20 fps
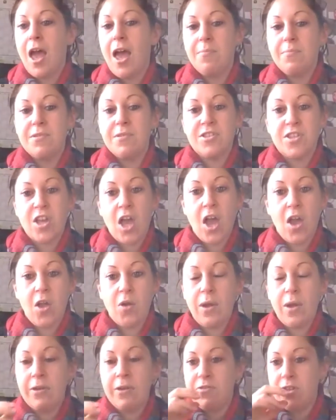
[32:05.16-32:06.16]

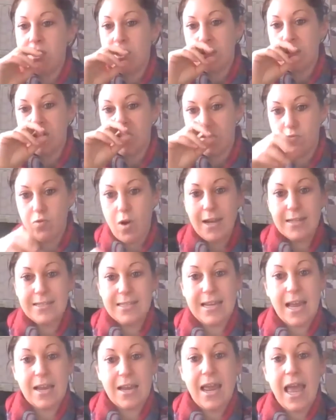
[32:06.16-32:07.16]
So if you could just write
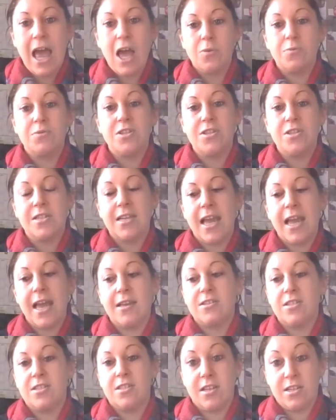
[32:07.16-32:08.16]
it down, it helps you to get
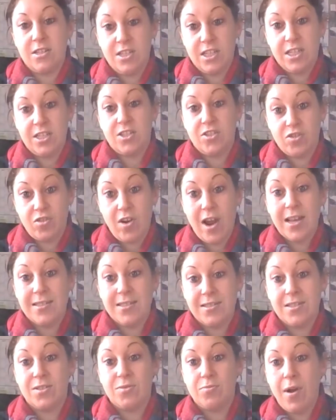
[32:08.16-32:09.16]

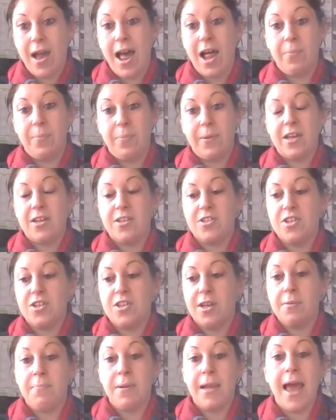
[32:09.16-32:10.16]
de-stressed as well, because you
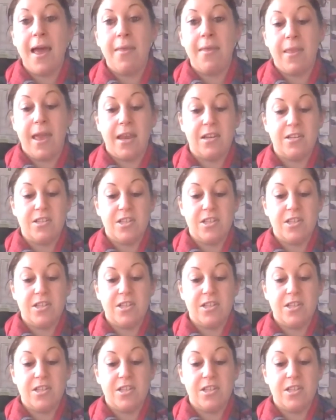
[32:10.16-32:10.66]
can plan then.